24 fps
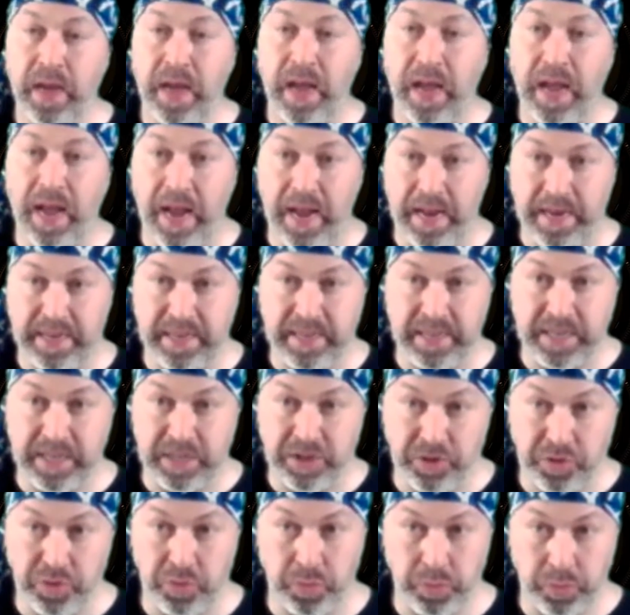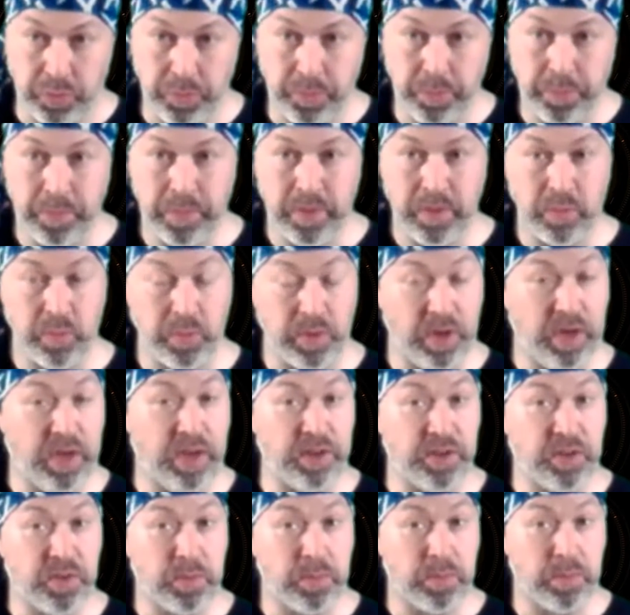editing tool, which
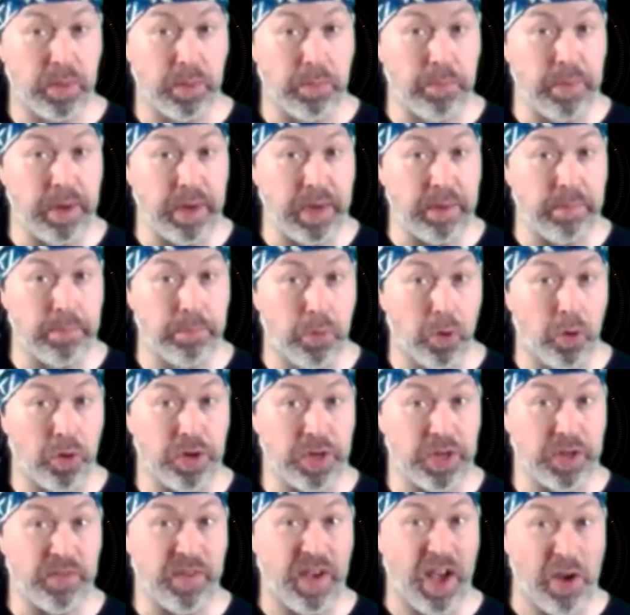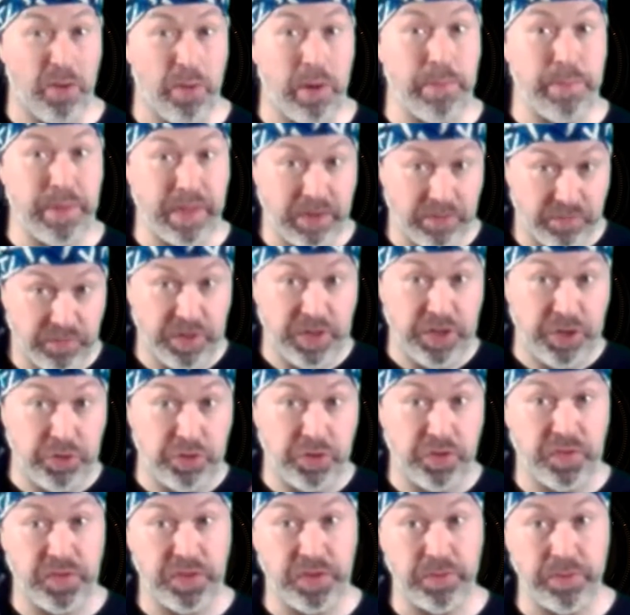is the main body of how I make
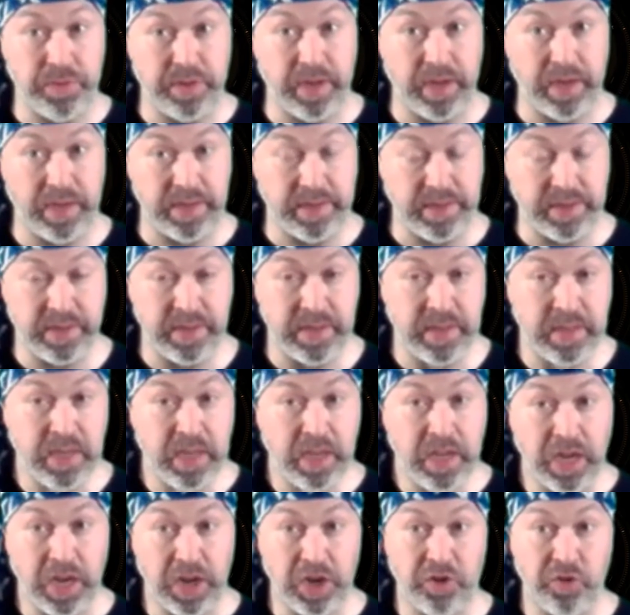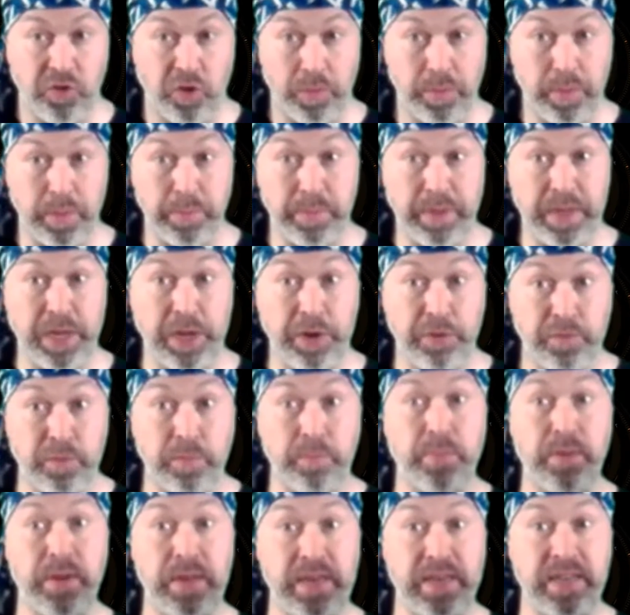videos for you guys. I drop them here from
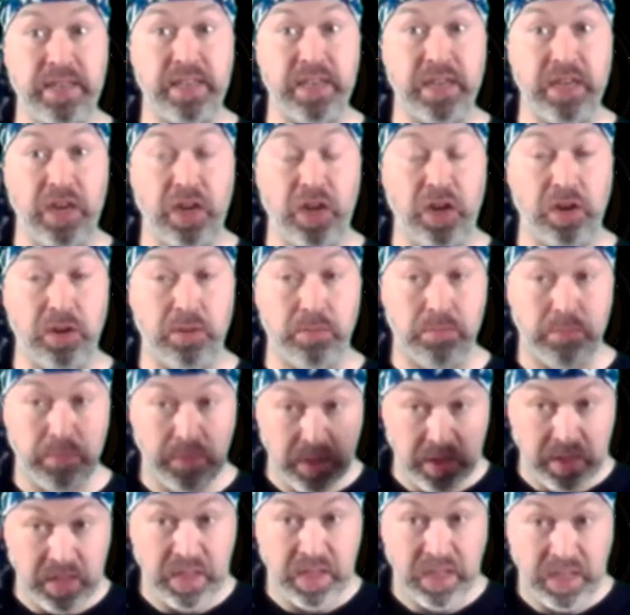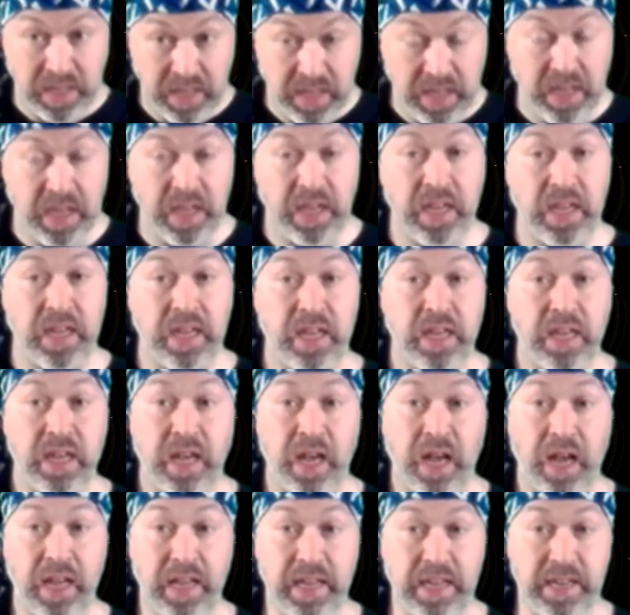PlayStation
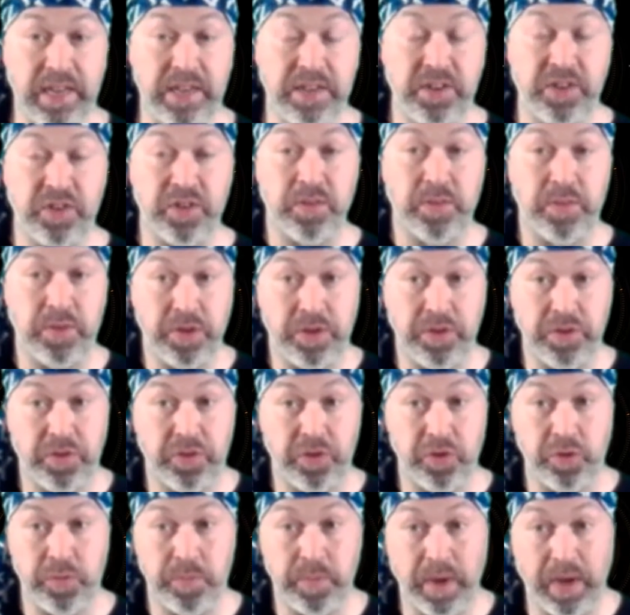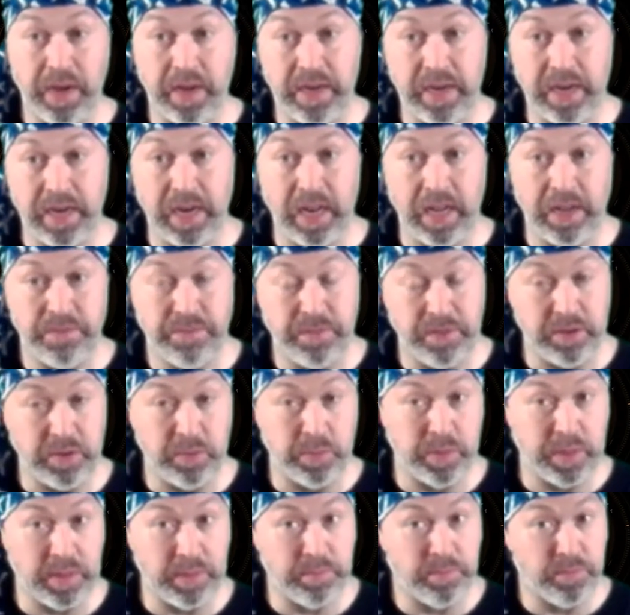into YouTube and then I fiddle
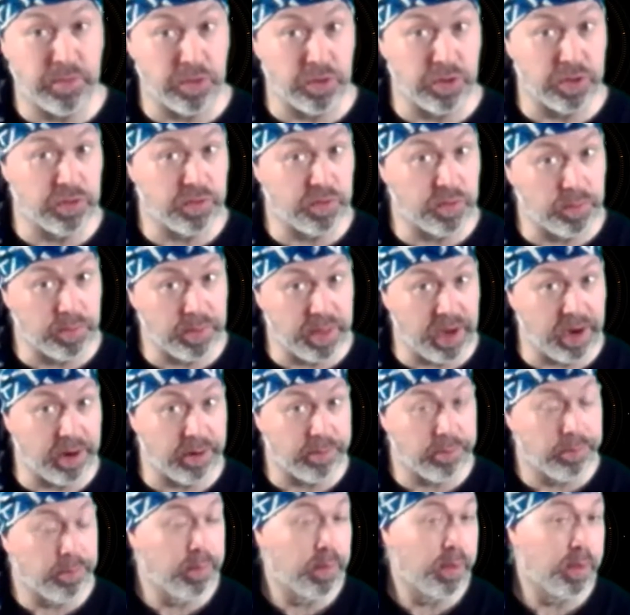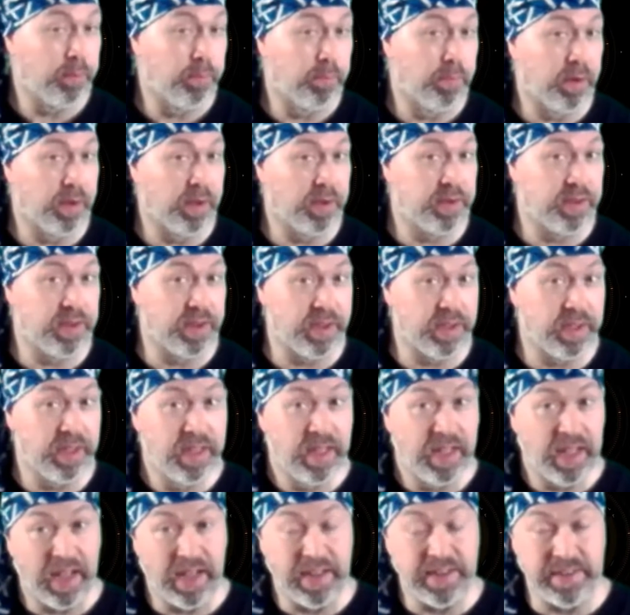with them further from there. But
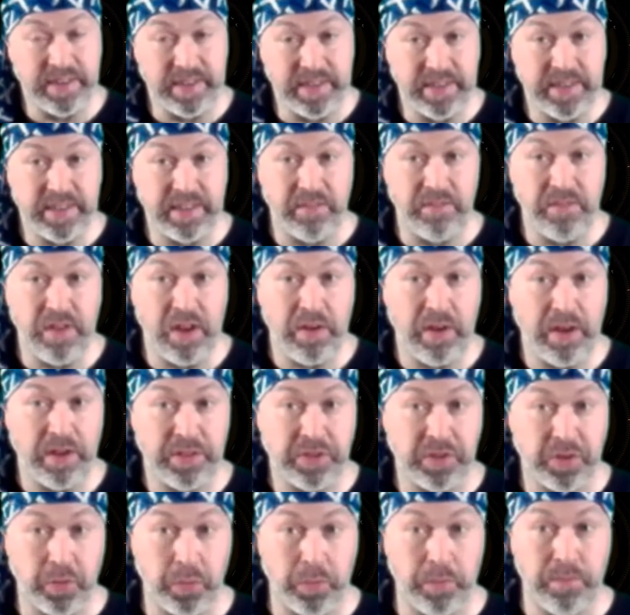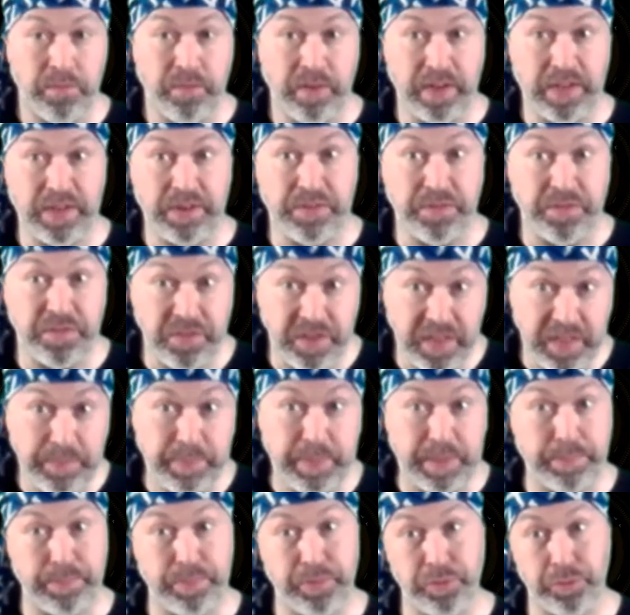as it is, I've now had to go and find a
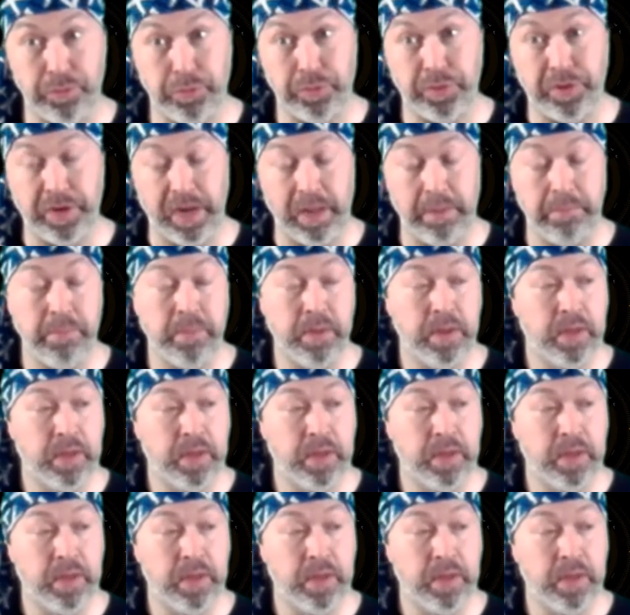freebie program,